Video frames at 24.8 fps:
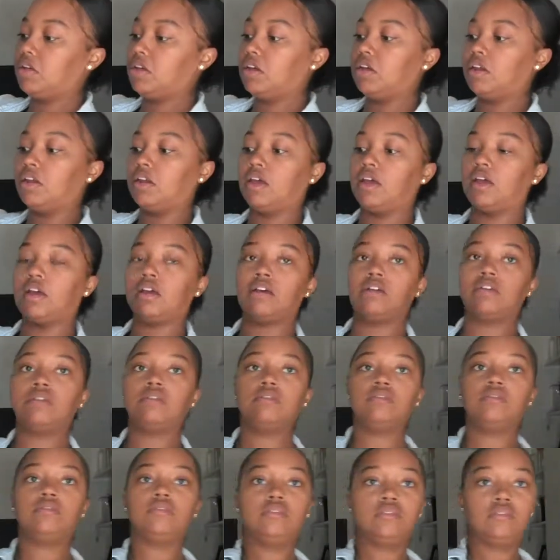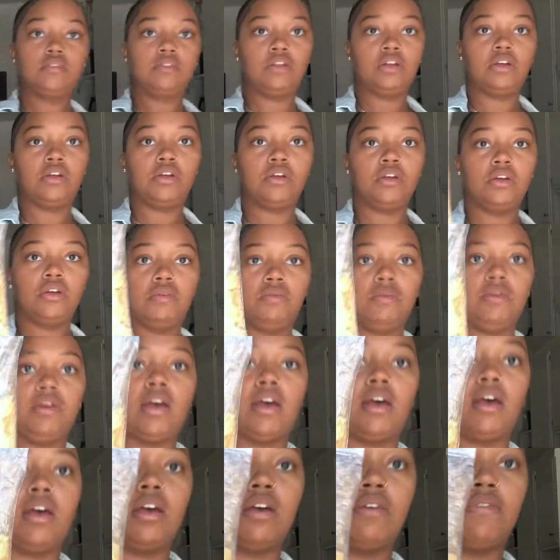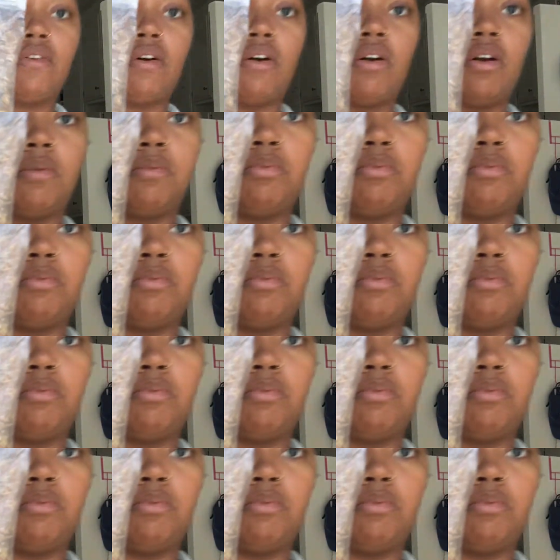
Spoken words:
And now we have our